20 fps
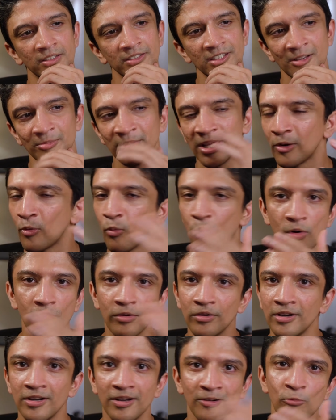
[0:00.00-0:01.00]
and I'm like,
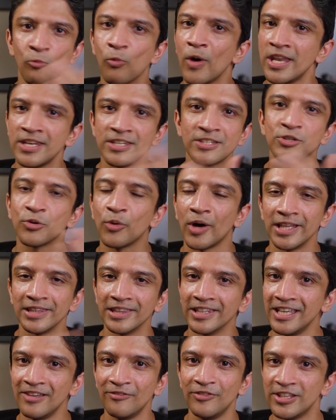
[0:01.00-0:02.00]
well, when do I
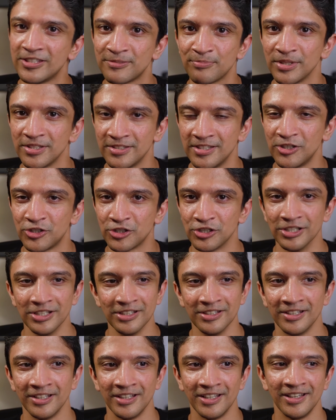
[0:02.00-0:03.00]
leave this
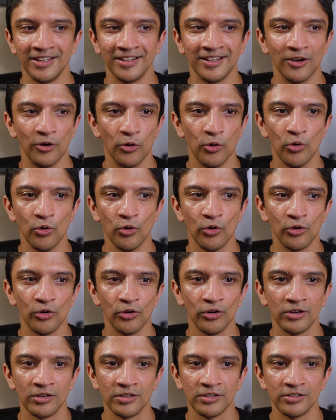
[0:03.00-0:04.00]
position?
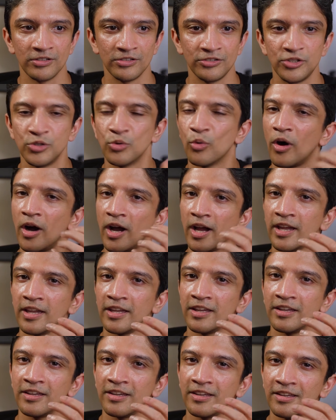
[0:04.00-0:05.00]
Or
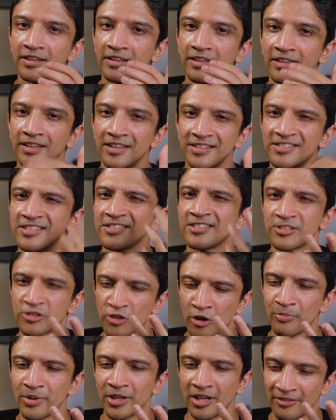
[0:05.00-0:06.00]
is this a
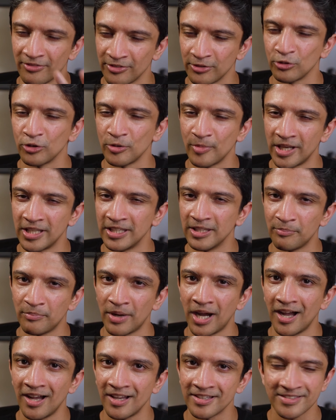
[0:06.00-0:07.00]
topic I've thought about in the
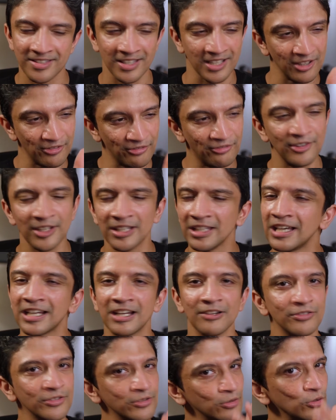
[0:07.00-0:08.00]
past? I feel
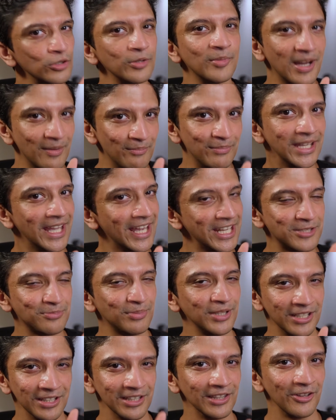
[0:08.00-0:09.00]
like I've thought about
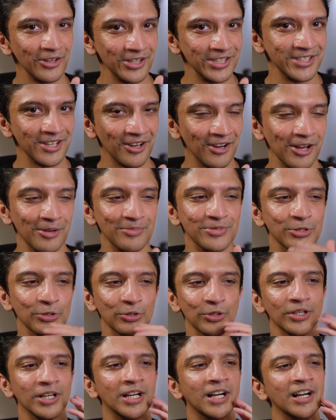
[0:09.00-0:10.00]
BHP a lot of times,
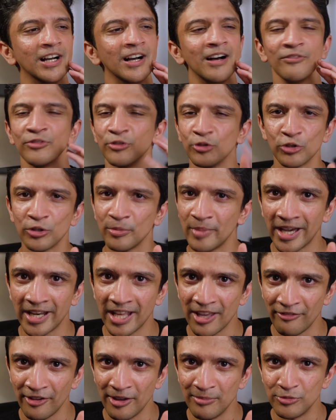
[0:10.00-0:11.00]
or thought
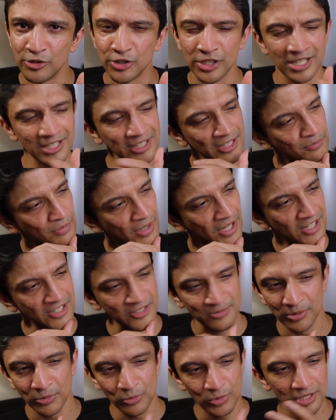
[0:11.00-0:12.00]
about FMG in the
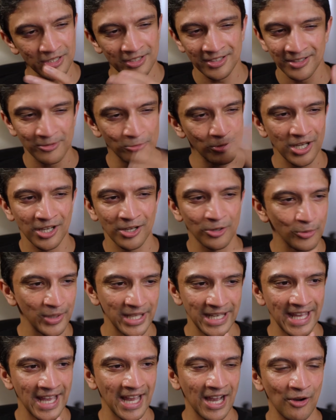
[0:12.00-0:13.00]
past, but where are
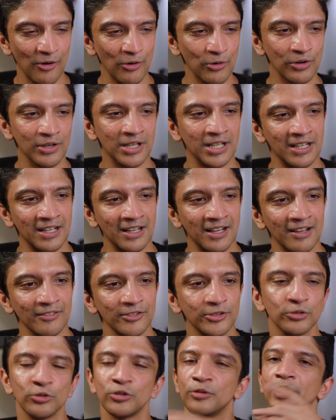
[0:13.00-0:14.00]
we now? Or
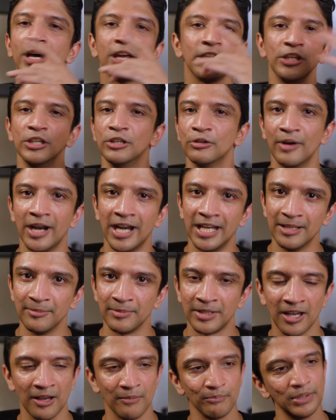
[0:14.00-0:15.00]
thought about a
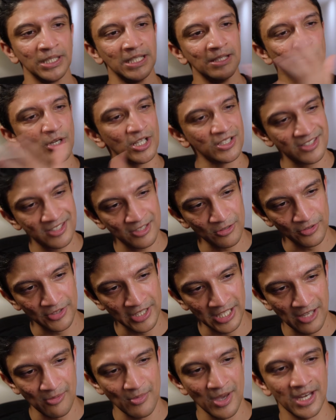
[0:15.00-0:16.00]
uranium company. Am I still
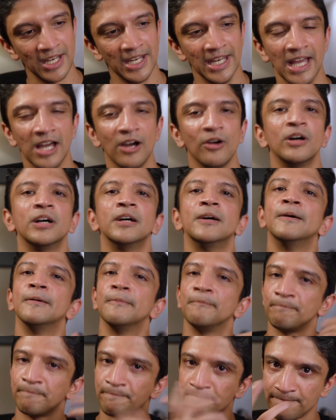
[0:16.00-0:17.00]
thinking about it now?
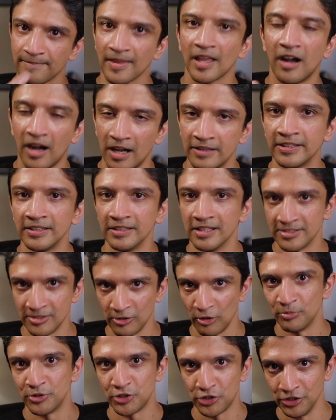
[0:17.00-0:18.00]
I think there's
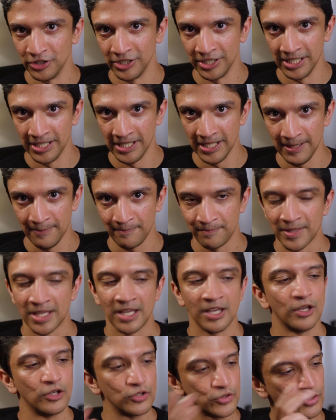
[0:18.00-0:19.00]
an opportunity there.
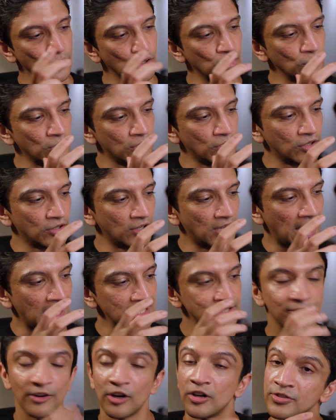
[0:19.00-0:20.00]
So
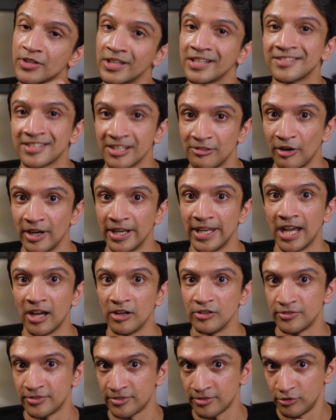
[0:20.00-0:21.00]
as far as I can see right
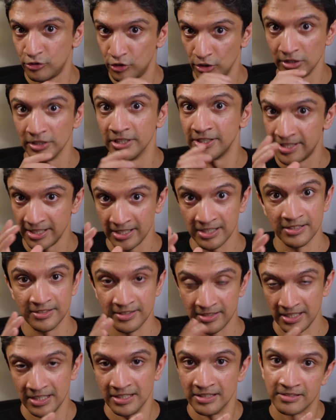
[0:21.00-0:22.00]
now, Journalytic
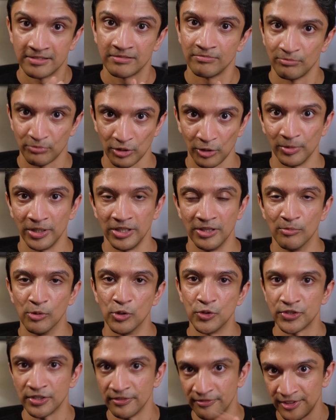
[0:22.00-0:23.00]
is probably the
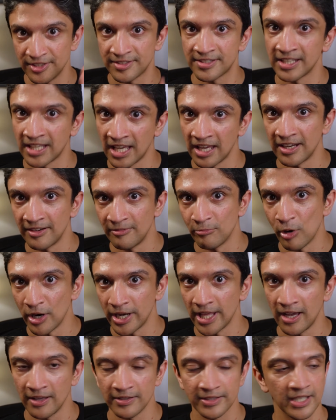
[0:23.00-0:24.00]
most sophisticated
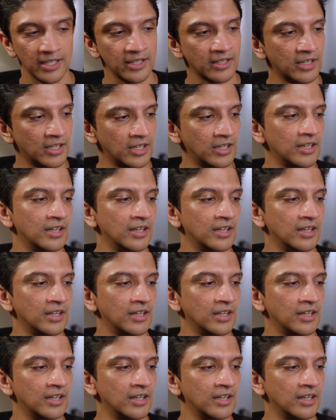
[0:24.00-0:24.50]
one out there,